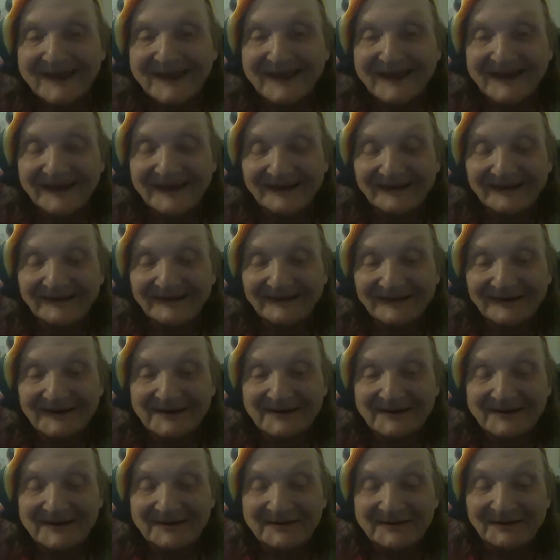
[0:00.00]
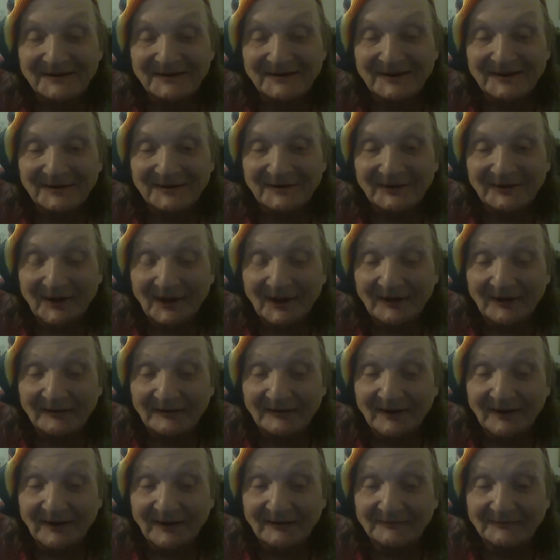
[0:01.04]
And I can
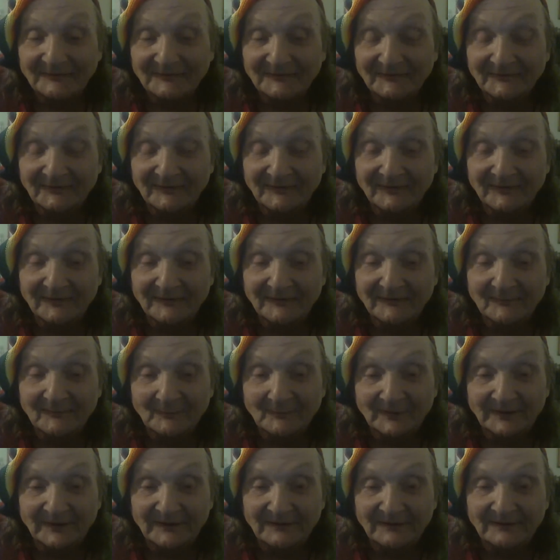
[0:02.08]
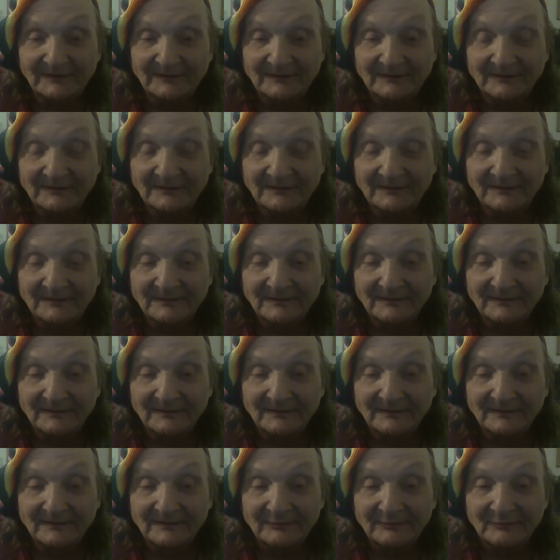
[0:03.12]
honestly thank weed
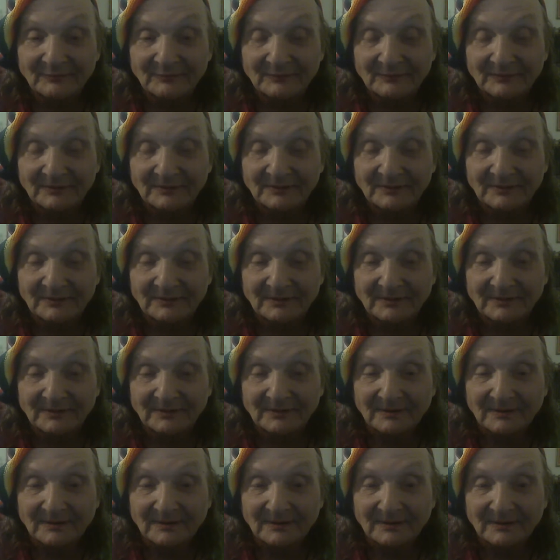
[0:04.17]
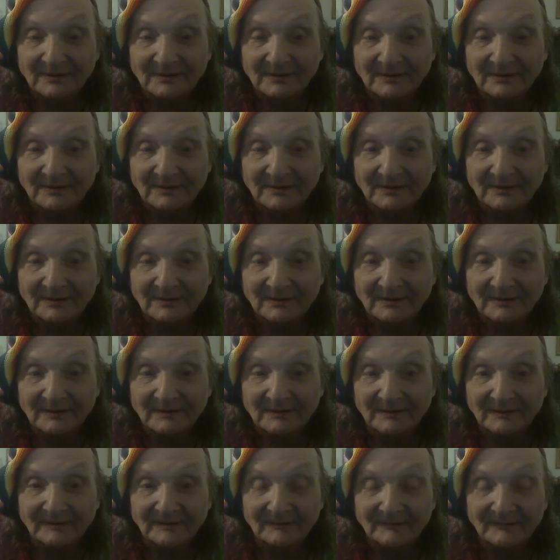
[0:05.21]
for
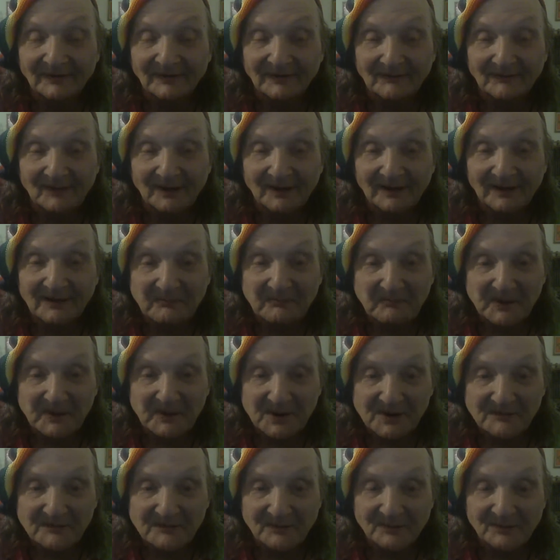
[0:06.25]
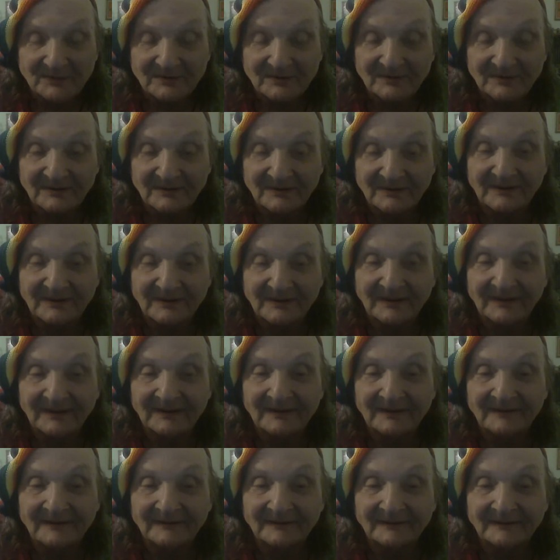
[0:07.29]
making my life bearable
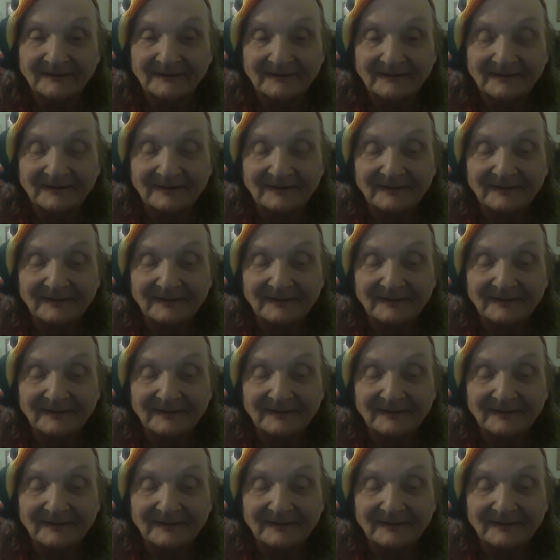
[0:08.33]
and